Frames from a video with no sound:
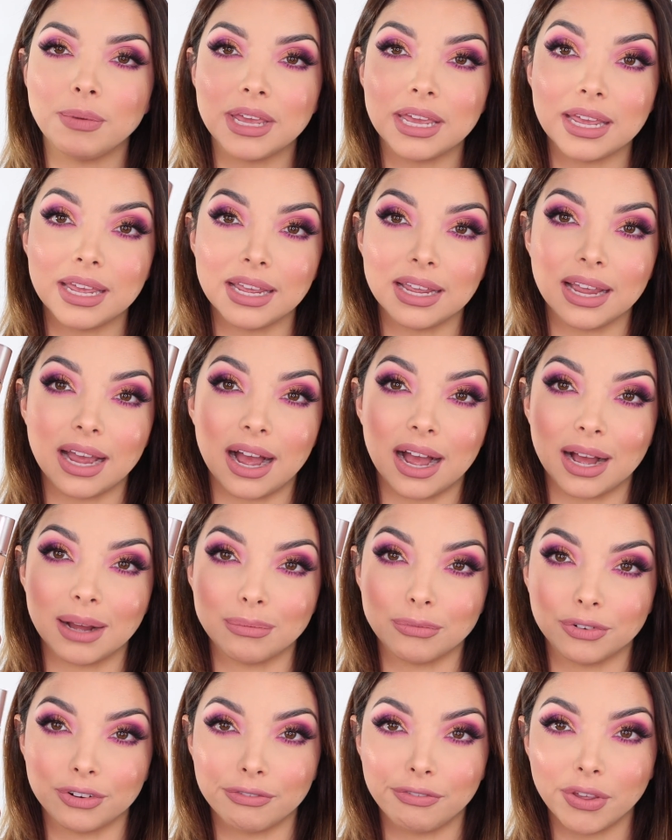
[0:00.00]
be
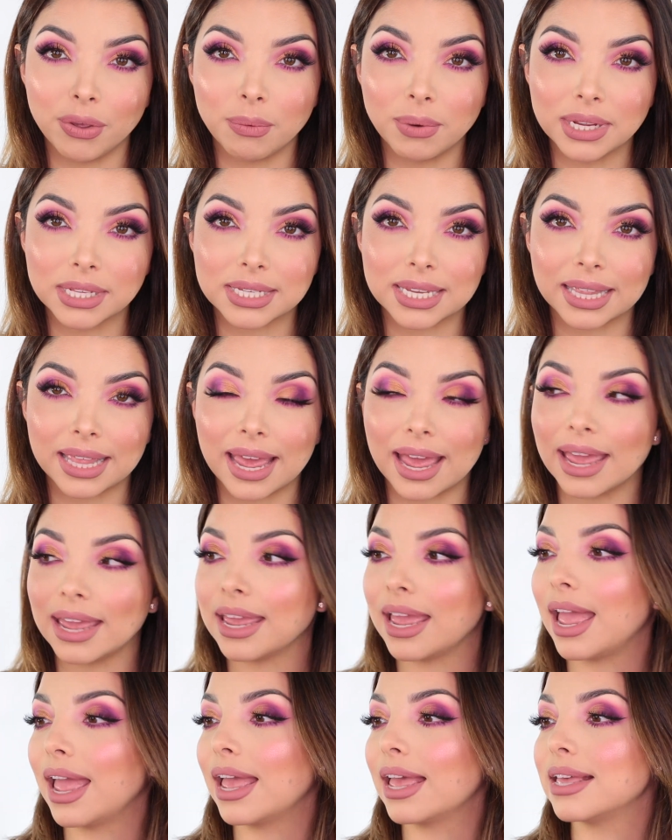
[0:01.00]
reviewing today
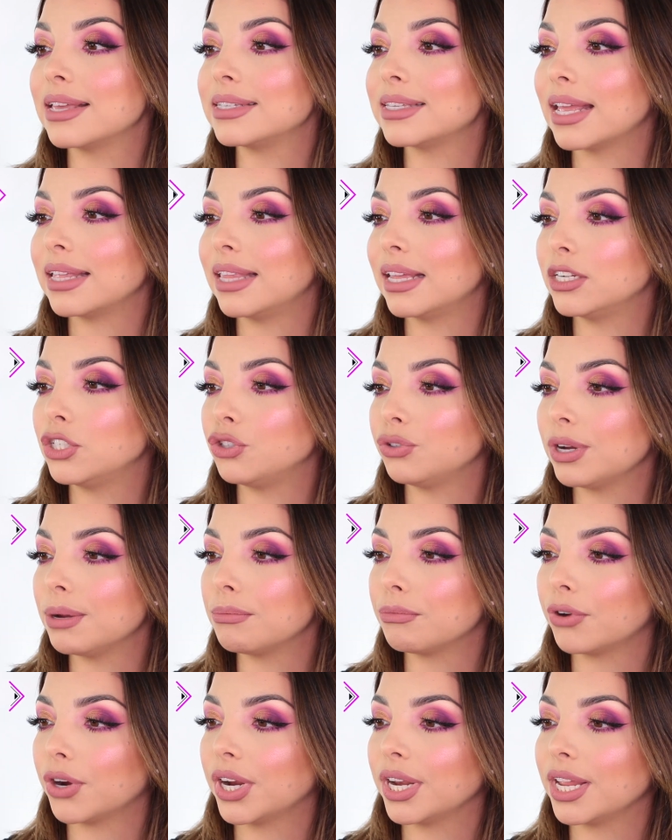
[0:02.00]
is the
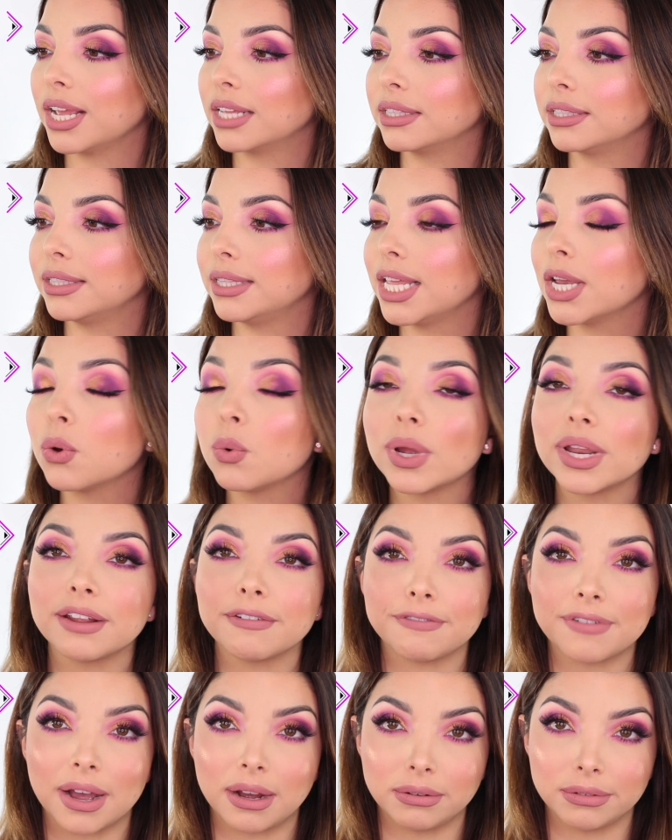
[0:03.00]
Dream Radiant
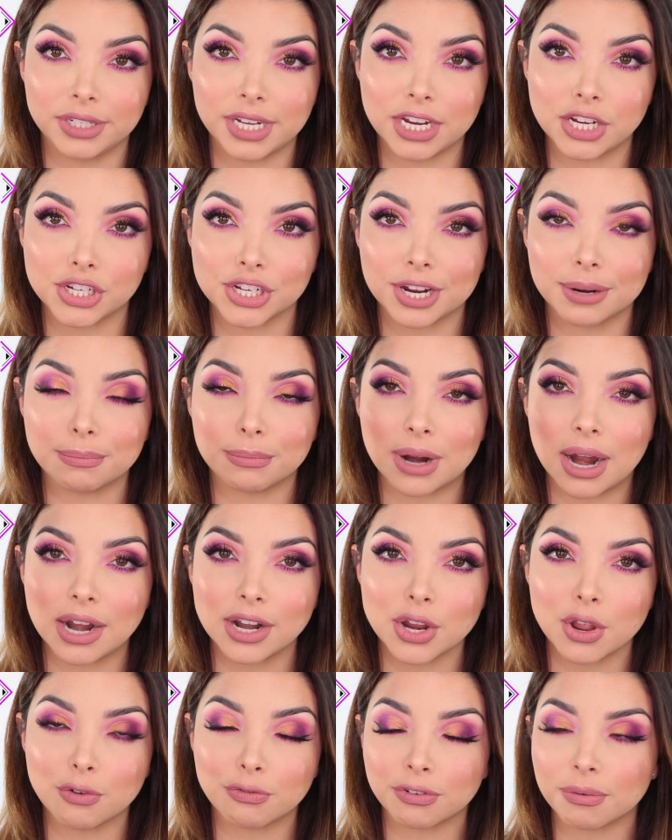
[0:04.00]
Liquid Foundation,
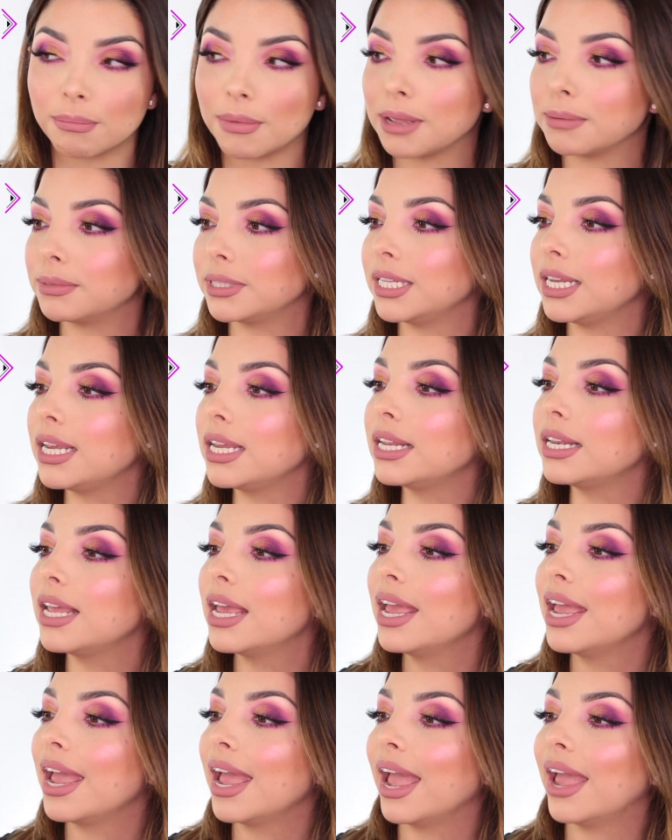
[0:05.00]
brand new from Maybelline,
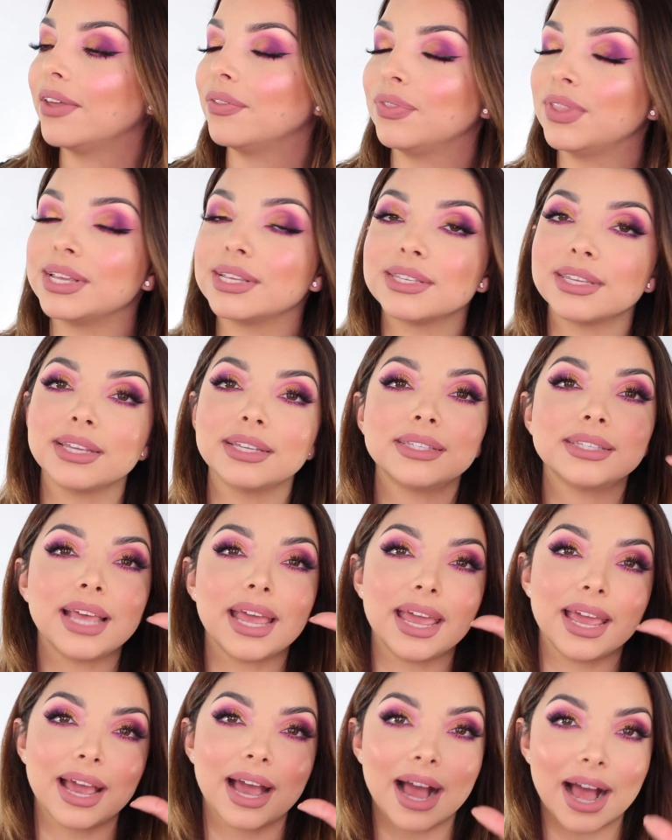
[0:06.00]
and this is
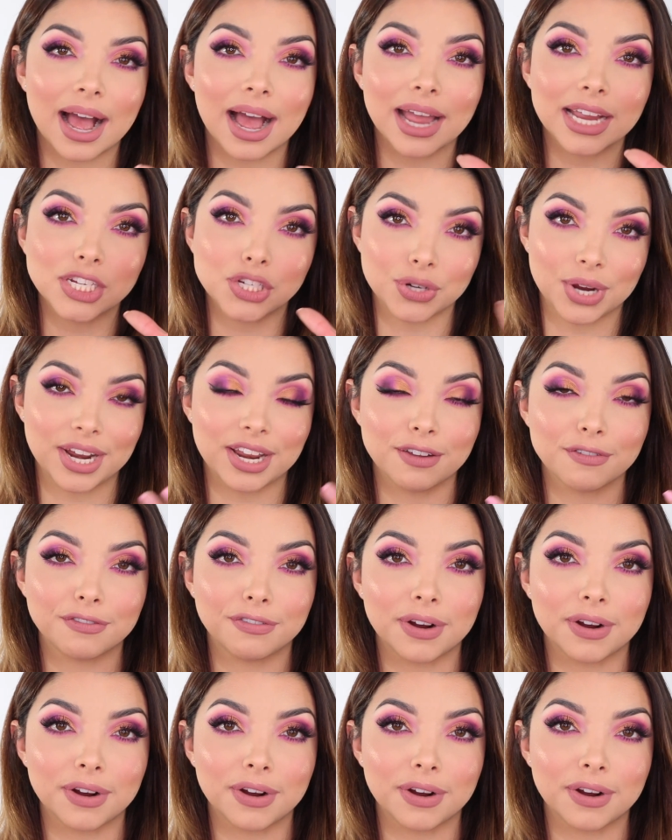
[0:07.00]
a hydrating